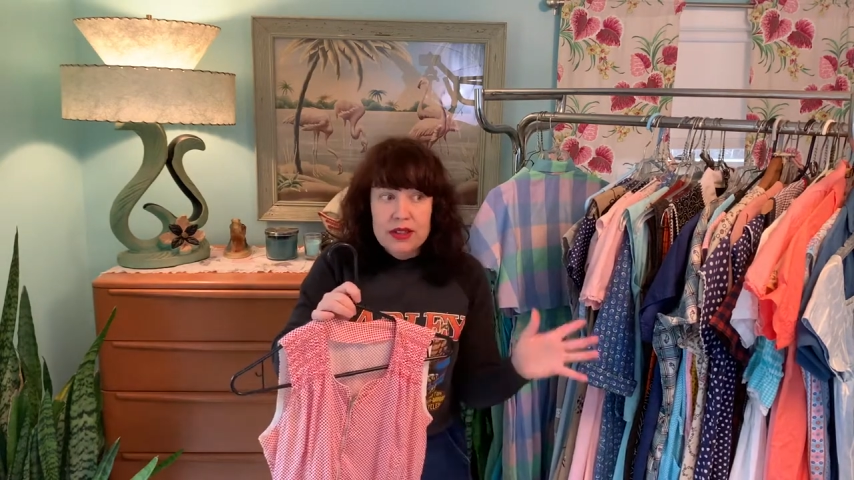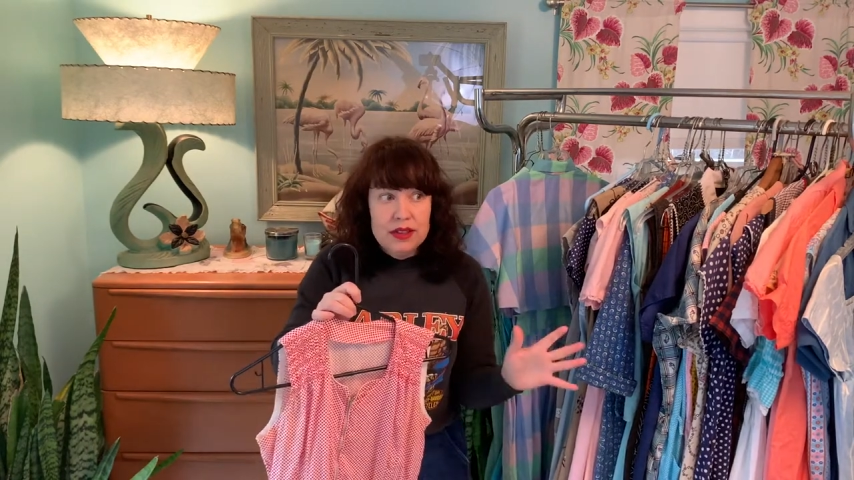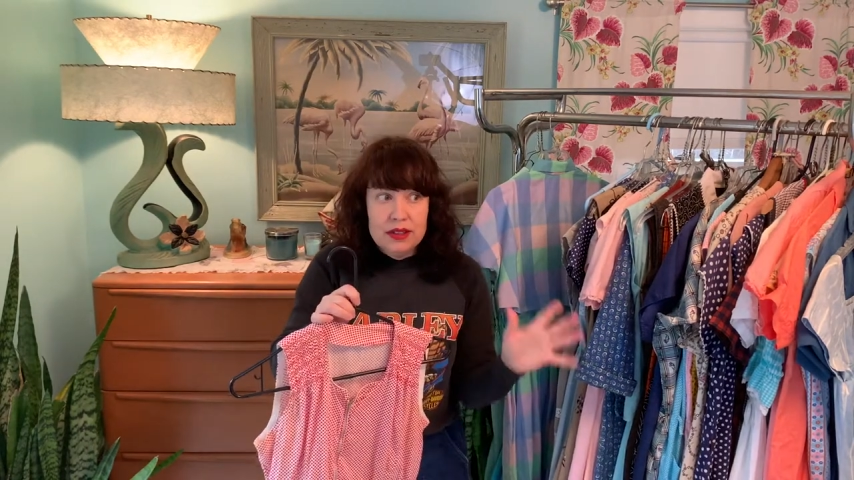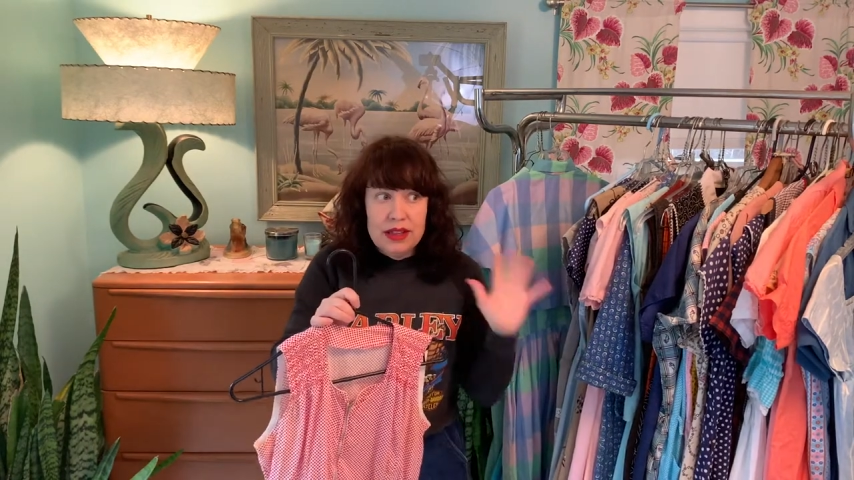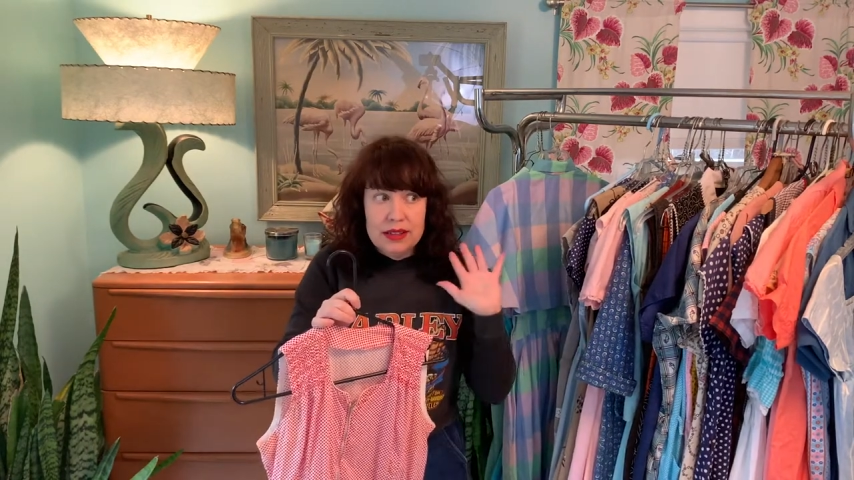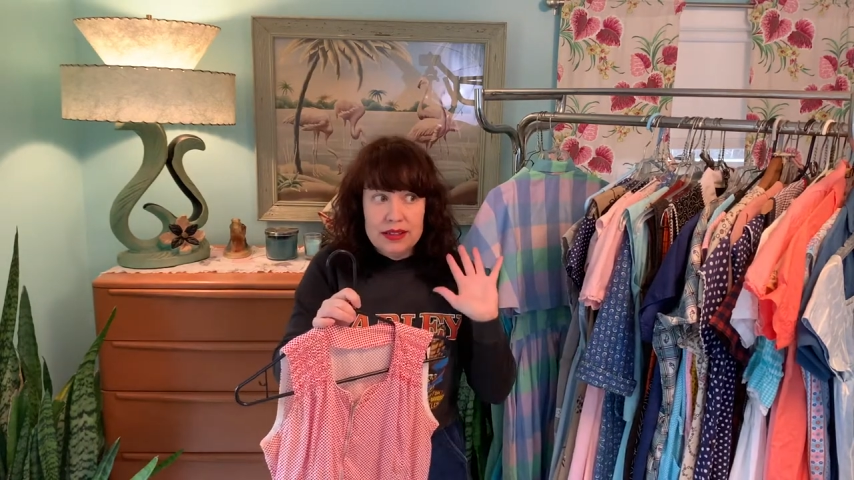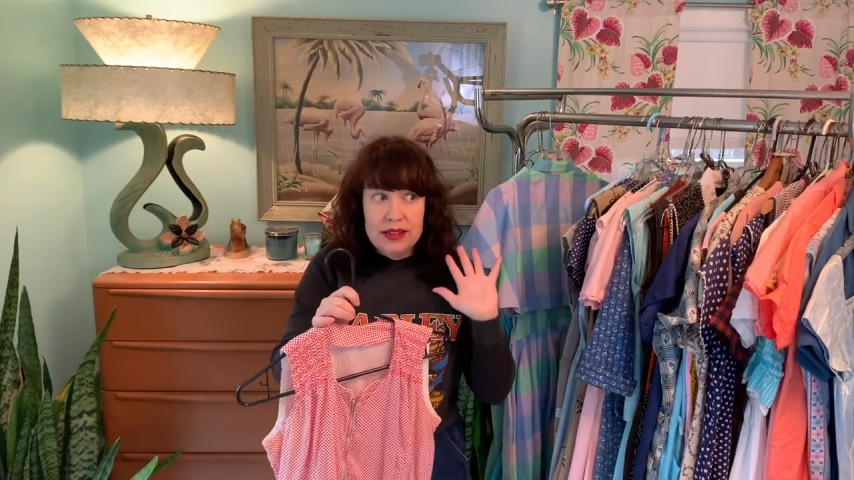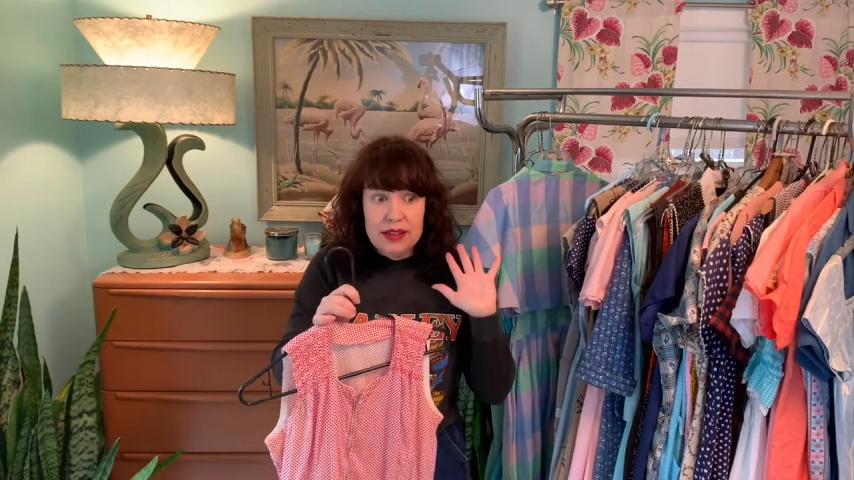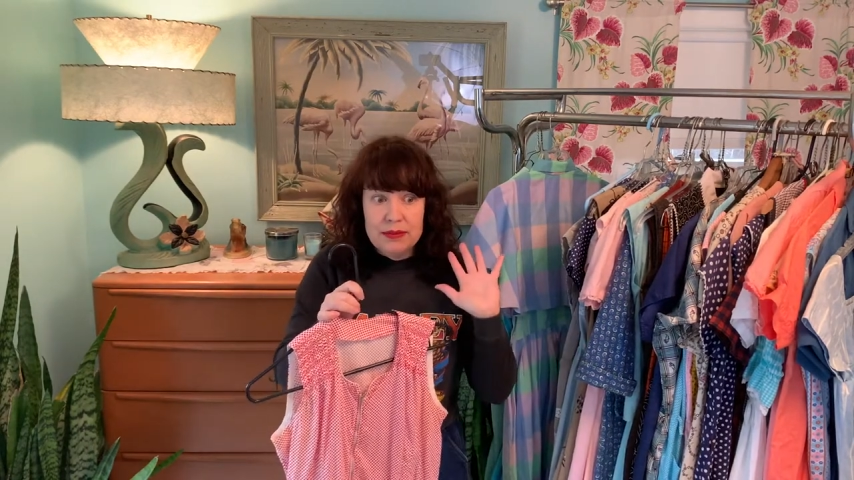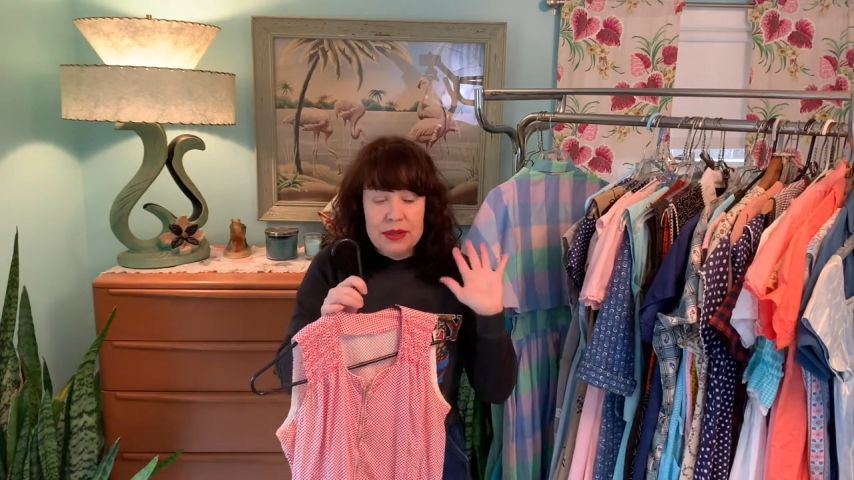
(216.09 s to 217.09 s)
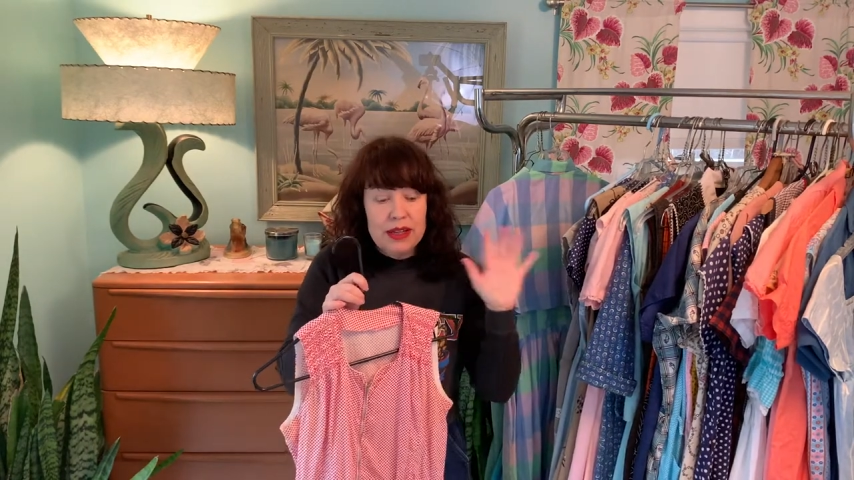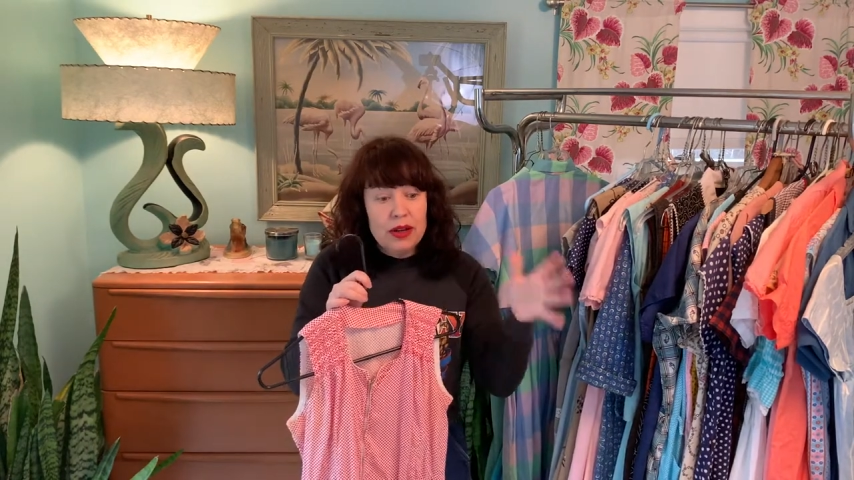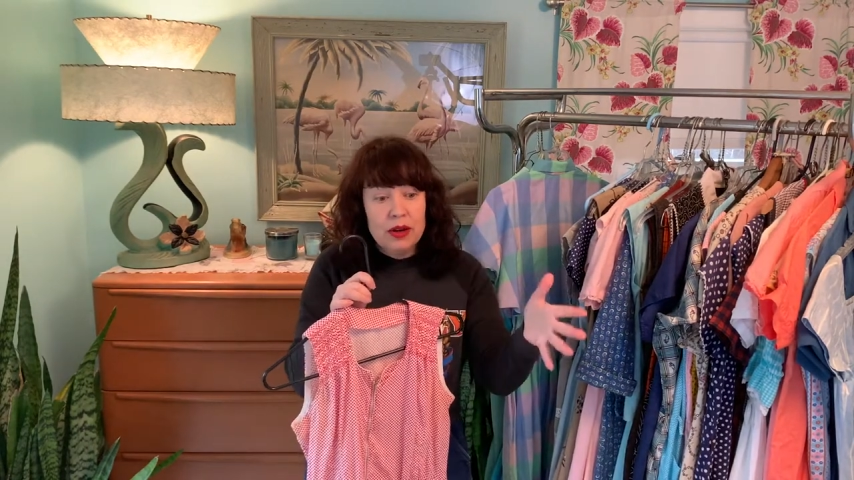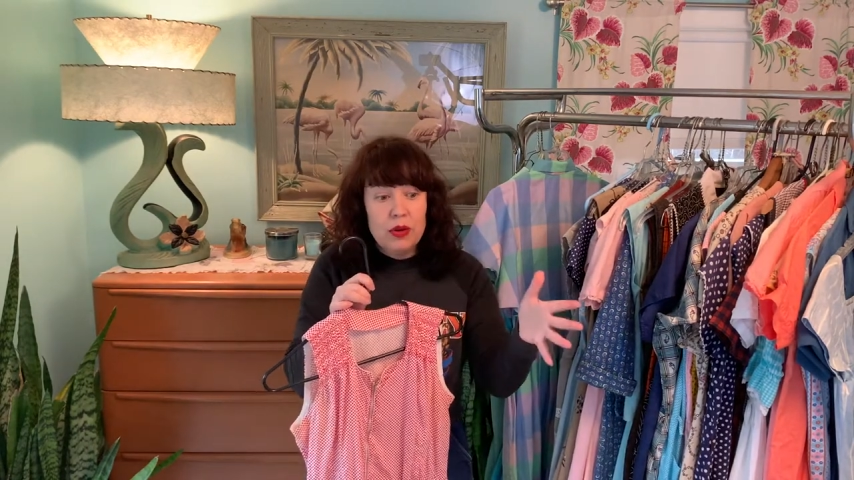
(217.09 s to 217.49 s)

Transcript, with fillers: that I'm like, oh,